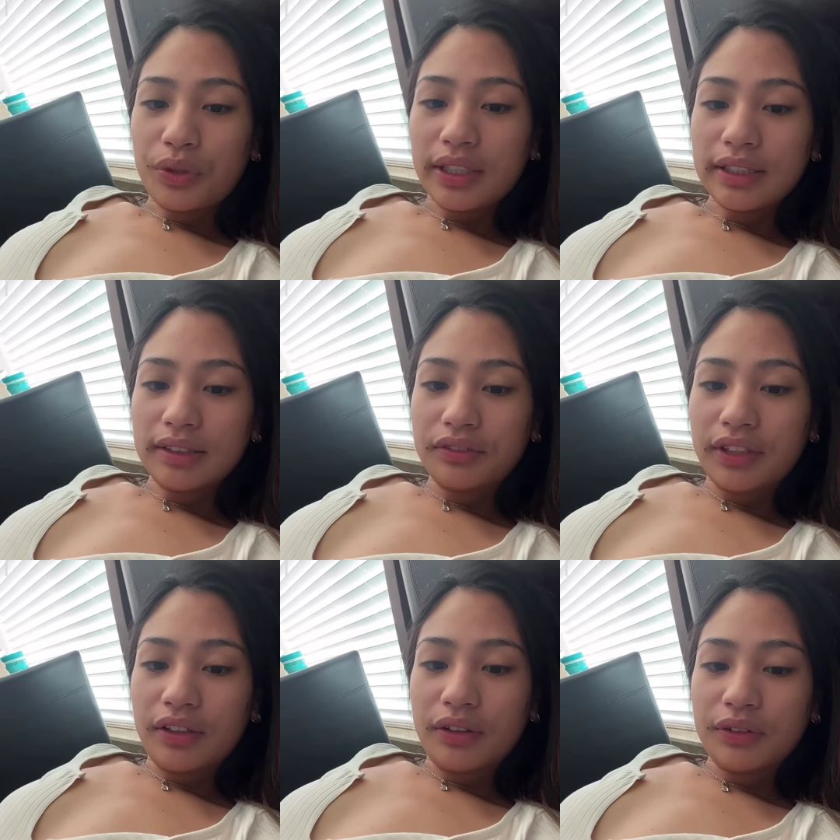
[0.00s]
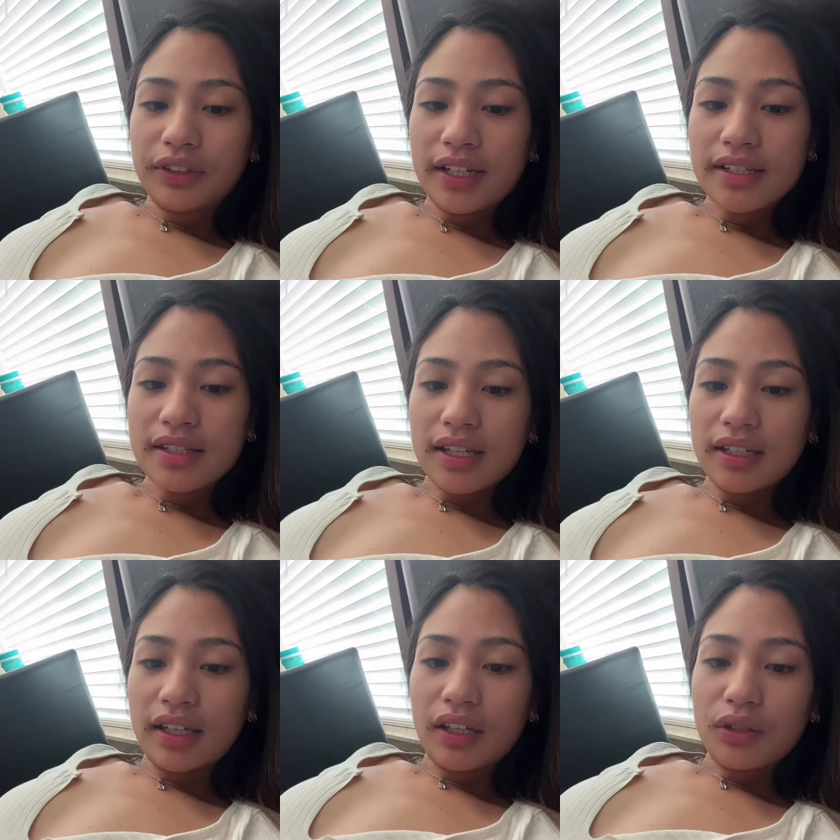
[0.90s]
We're in Colorado. I'm not saying
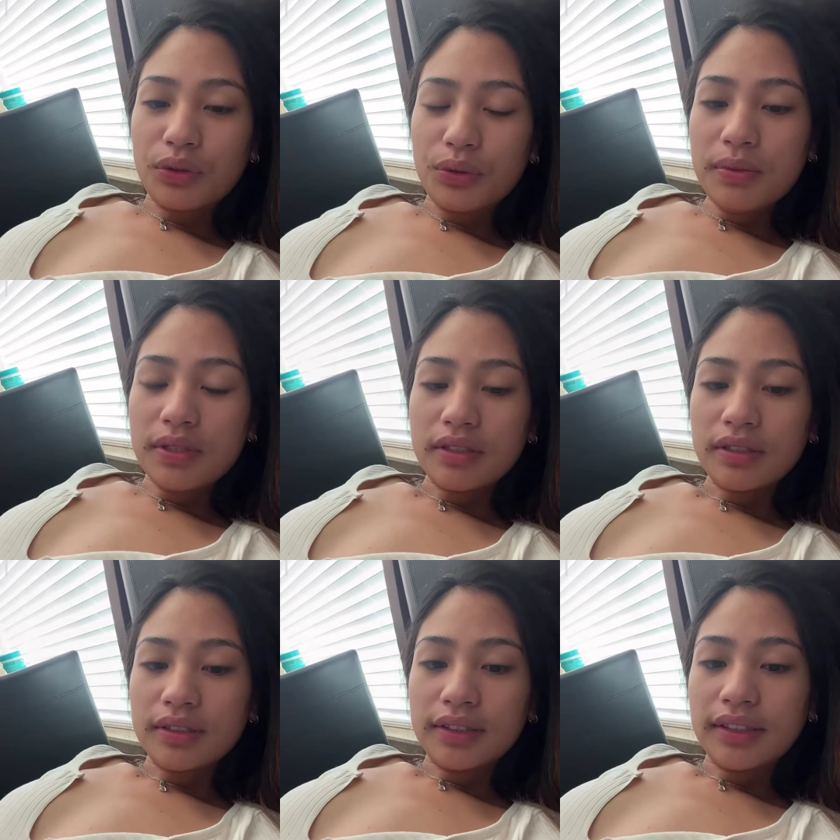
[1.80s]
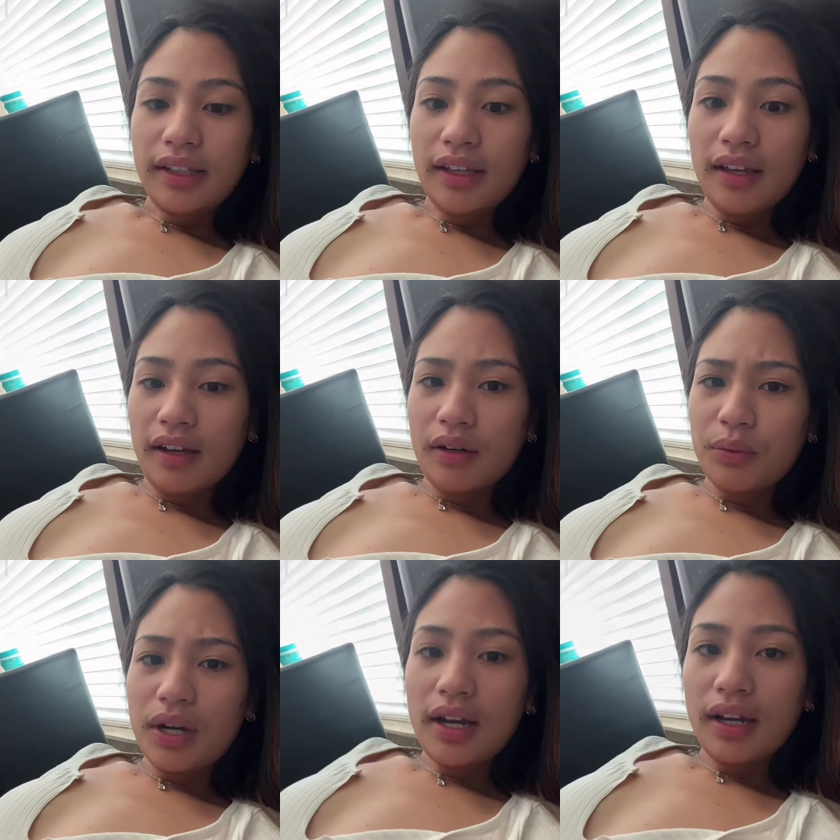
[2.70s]
it. Oops. Yeah,
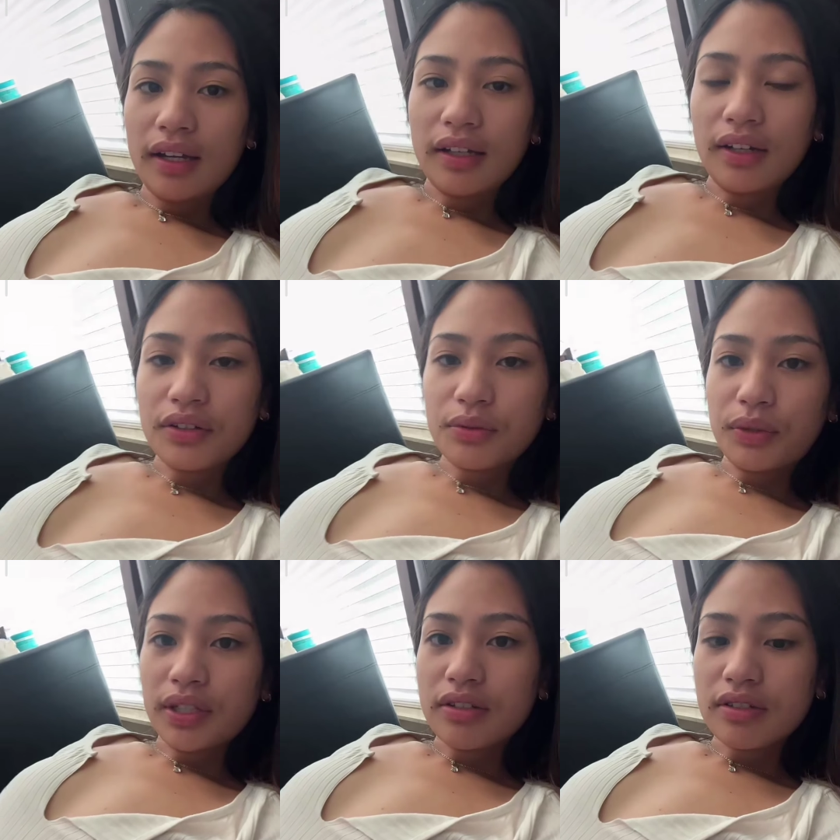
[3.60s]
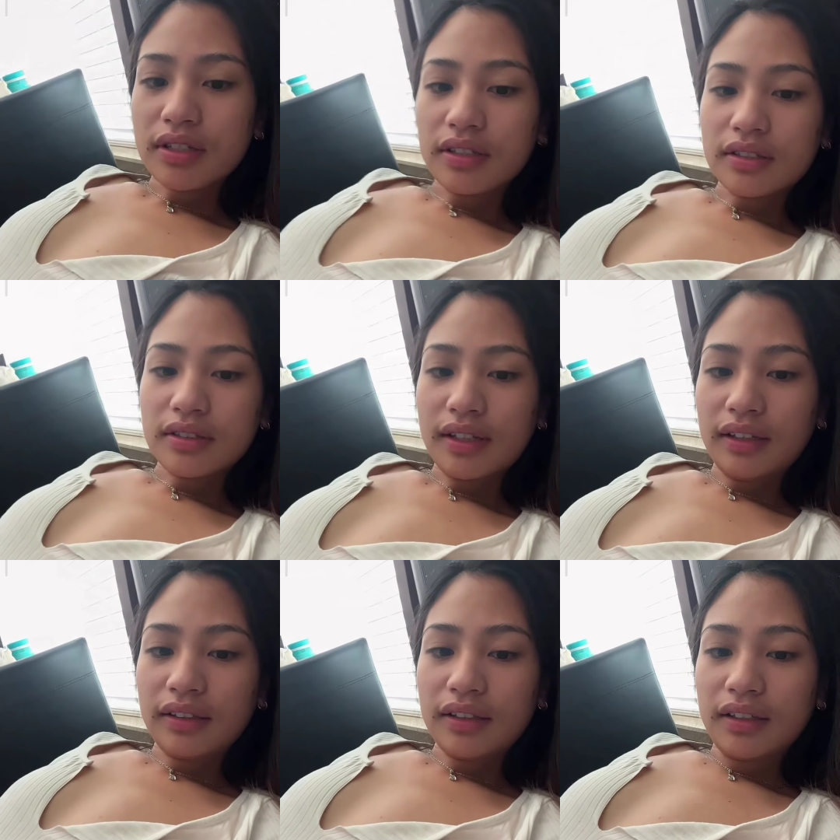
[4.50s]
why? How, why'd you say
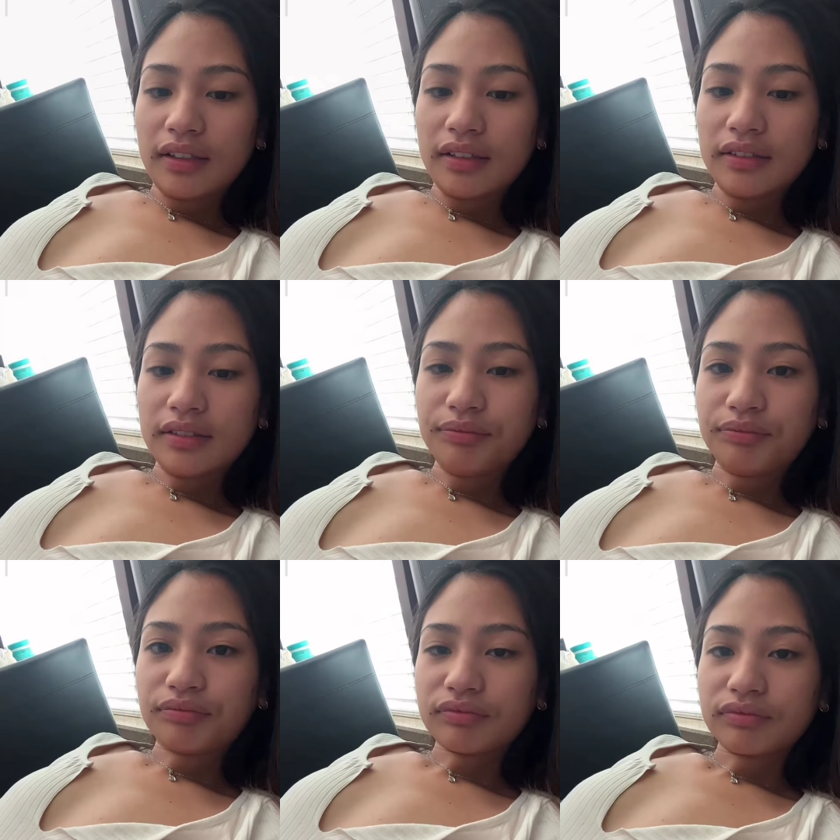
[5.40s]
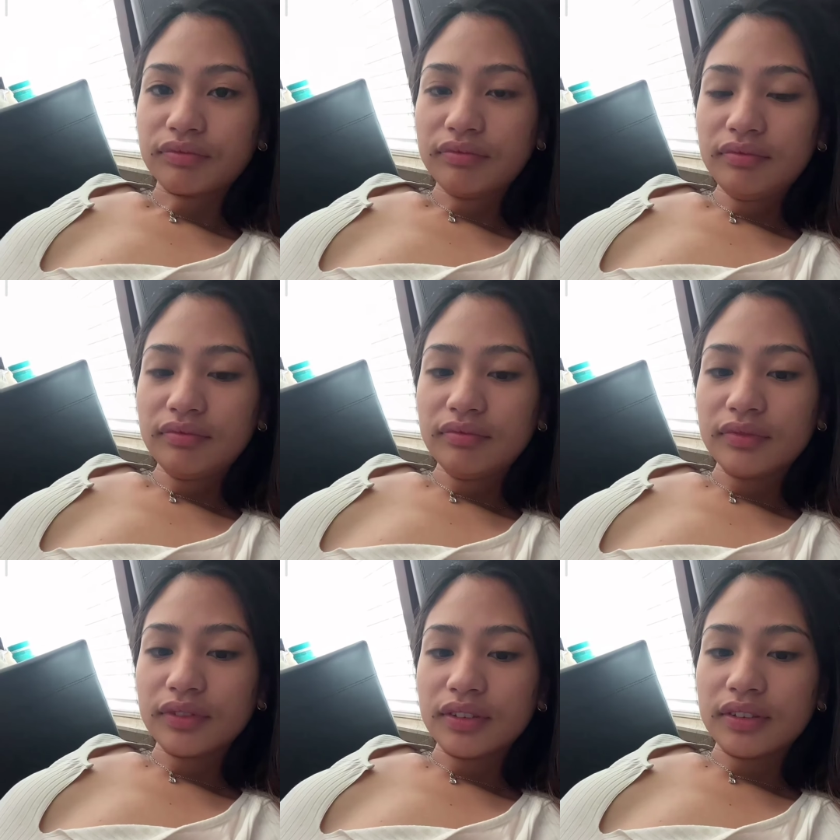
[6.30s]
Talon?
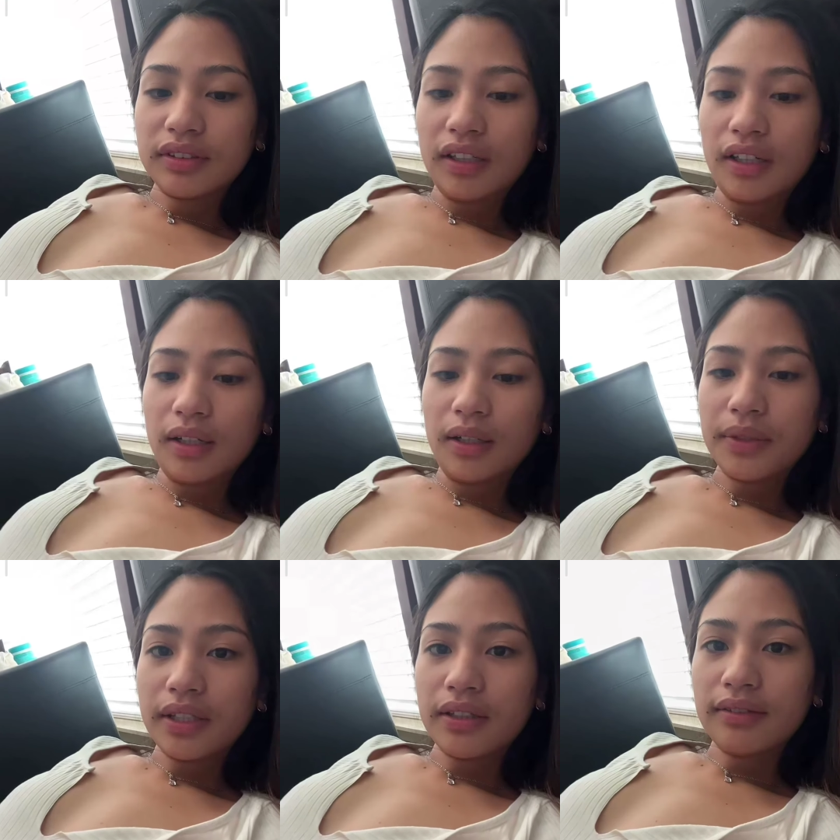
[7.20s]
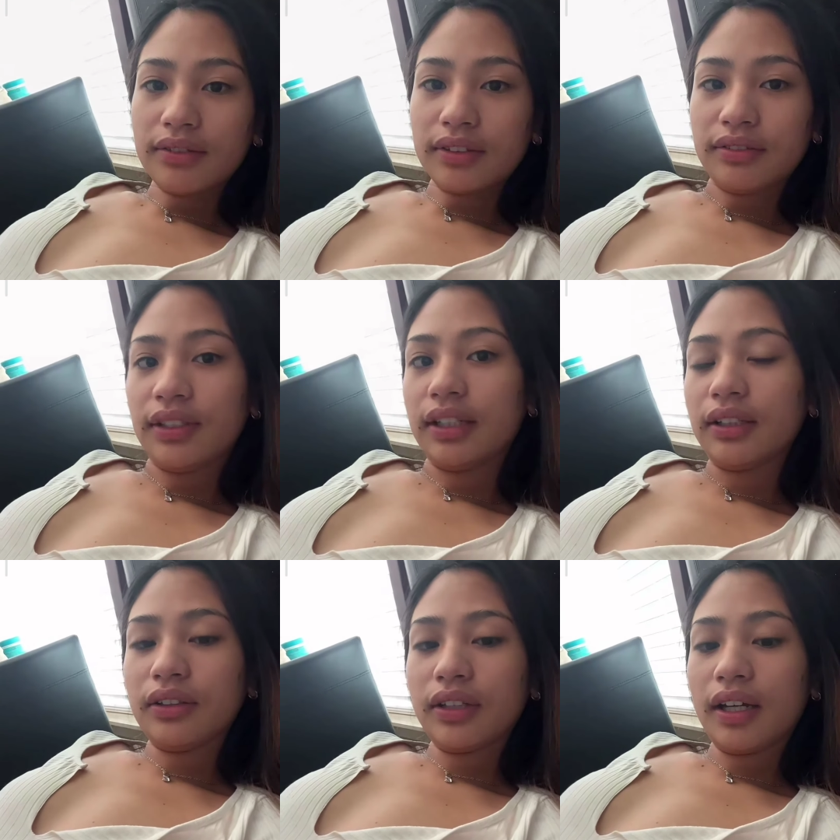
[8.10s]
French fat. Thank you for
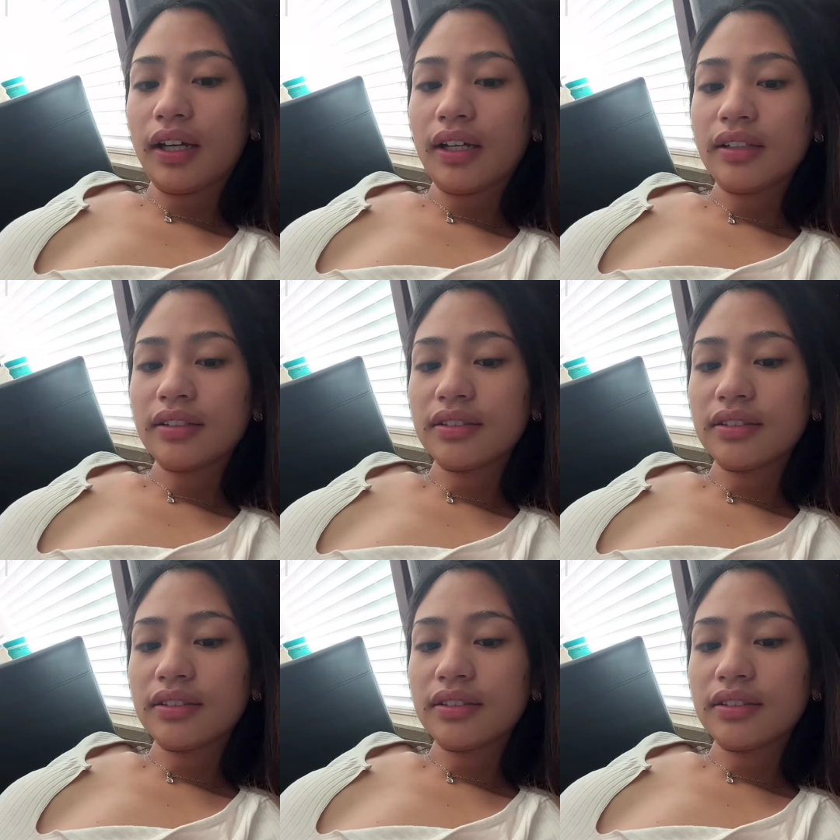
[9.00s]
following, guys.